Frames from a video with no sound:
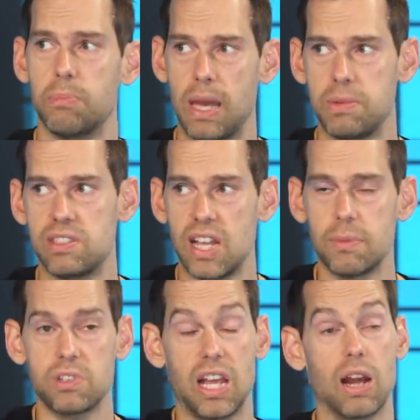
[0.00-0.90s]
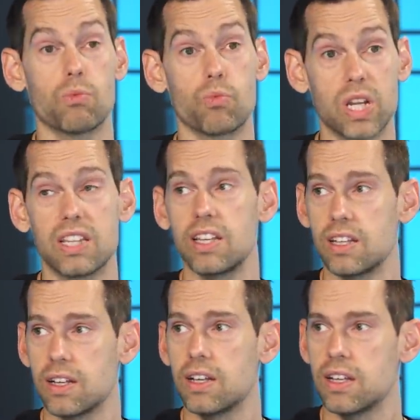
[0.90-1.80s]
baby steps. And I really,
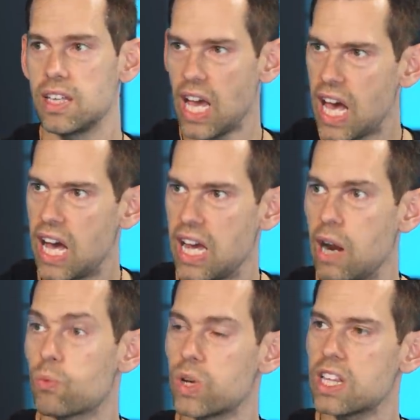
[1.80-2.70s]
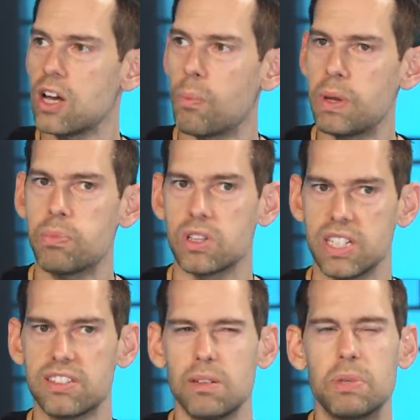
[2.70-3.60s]
music, right? Yeah, and yeah. I really hope people
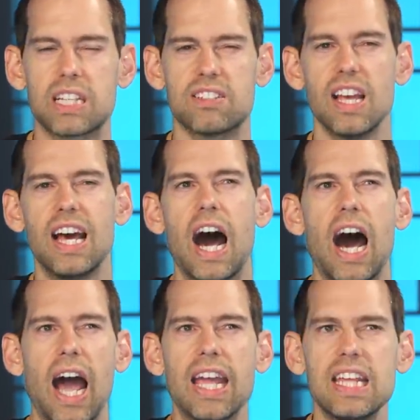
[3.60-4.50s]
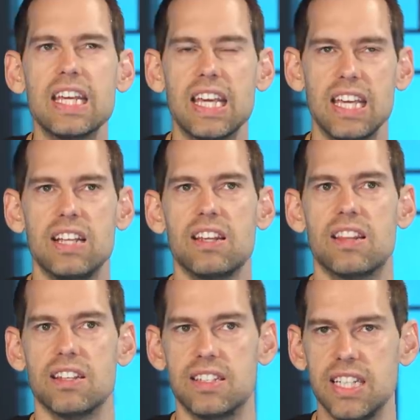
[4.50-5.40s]
listen, because hiding in
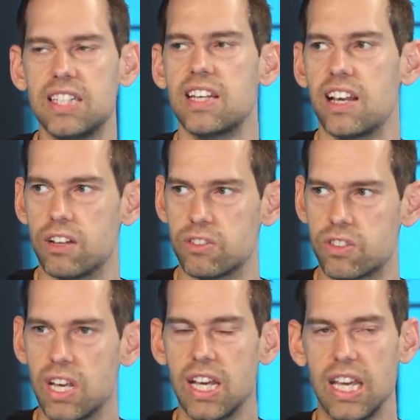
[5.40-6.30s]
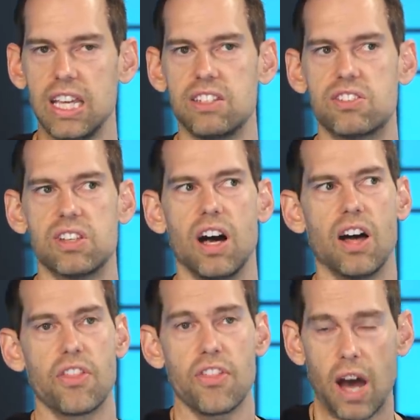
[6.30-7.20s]
the details is
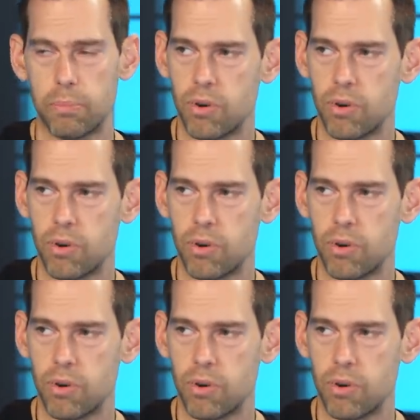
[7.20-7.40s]
a thought